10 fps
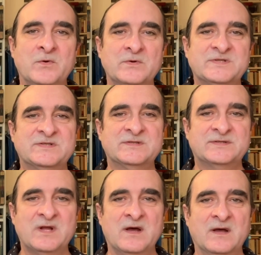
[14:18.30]
book's
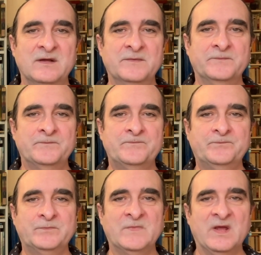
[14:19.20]
star,
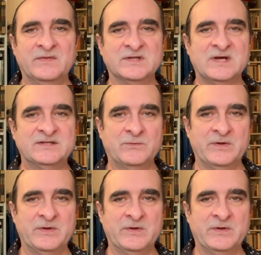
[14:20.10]
in the title